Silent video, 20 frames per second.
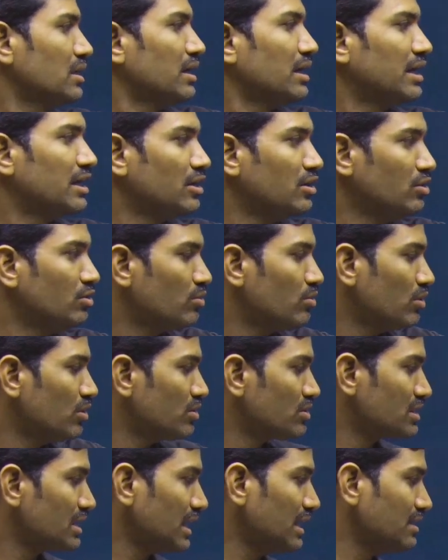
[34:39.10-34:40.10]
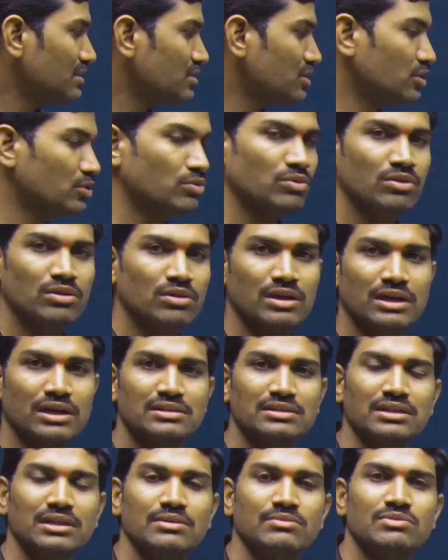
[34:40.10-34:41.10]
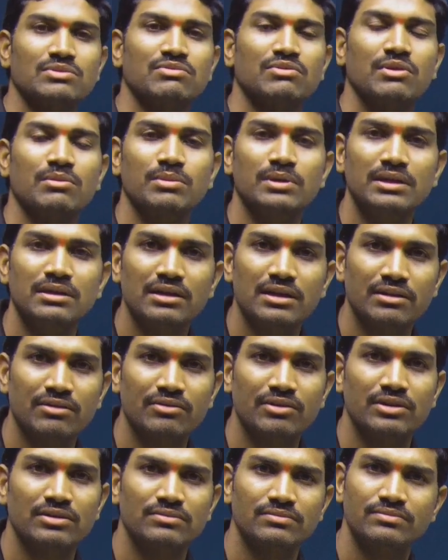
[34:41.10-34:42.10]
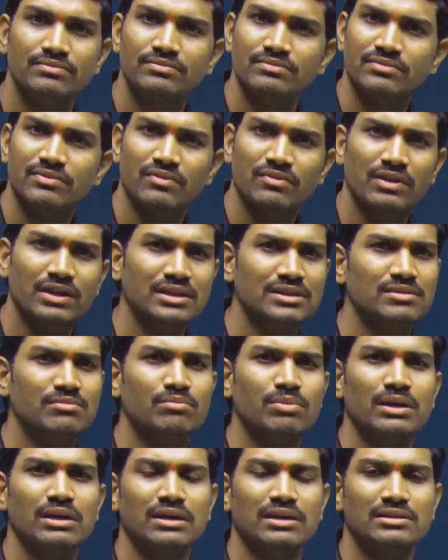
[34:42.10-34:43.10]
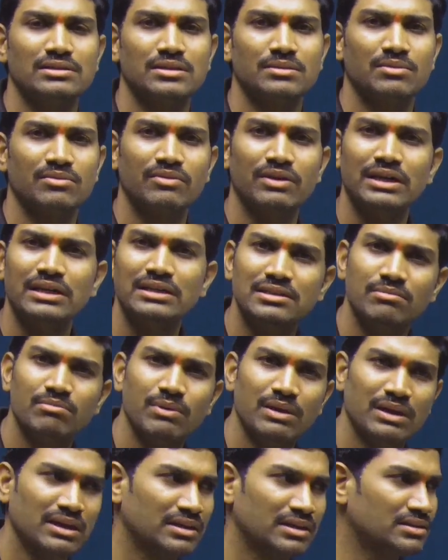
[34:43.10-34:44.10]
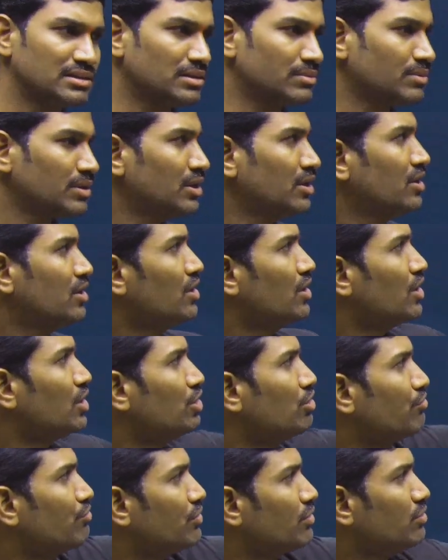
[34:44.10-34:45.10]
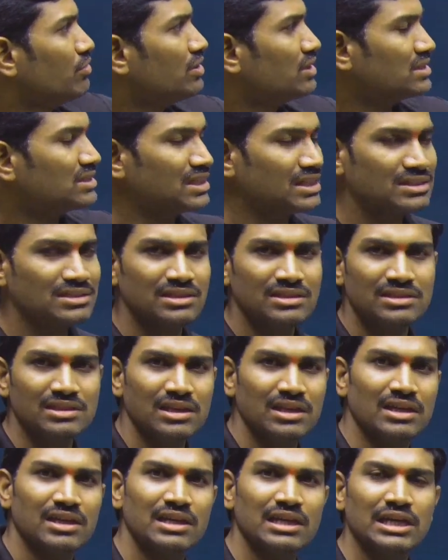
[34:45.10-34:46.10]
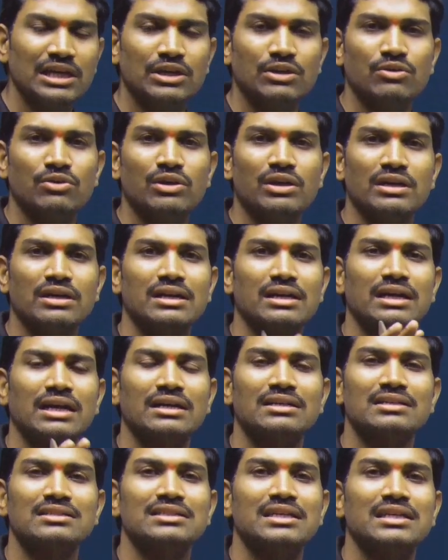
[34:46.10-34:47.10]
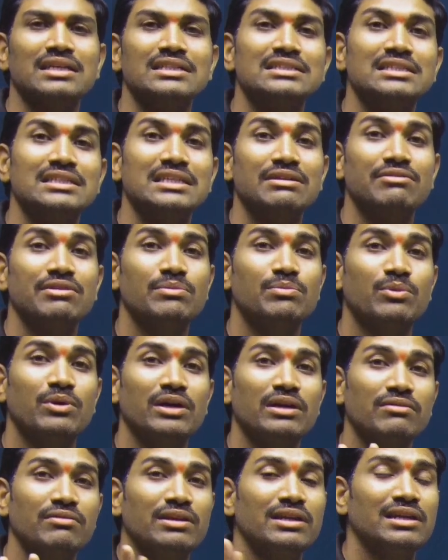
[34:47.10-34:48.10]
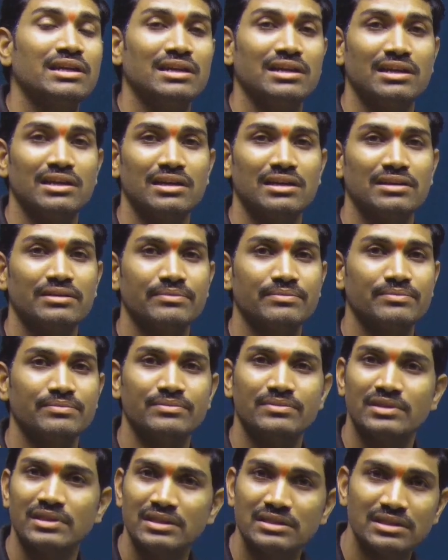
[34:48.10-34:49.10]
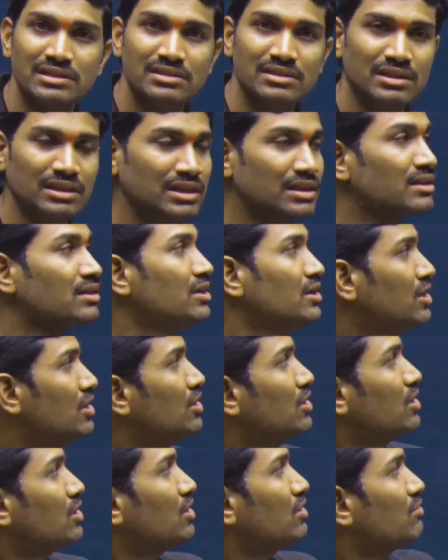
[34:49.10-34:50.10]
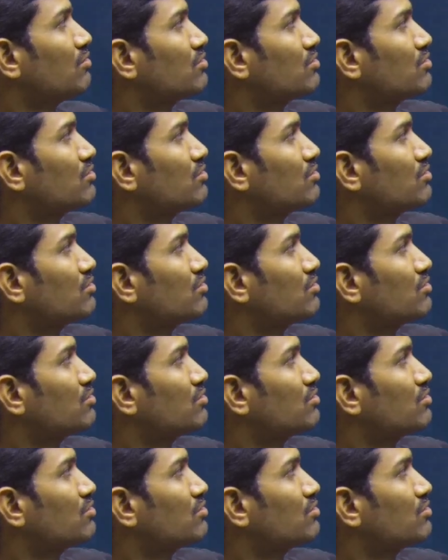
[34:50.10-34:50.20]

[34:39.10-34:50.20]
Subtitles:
and the nucleotides names will be derived. Very simple concept. Very simple concept. If you know the structures clearly, you can understand each and every point very clearly. Is this clear? Now,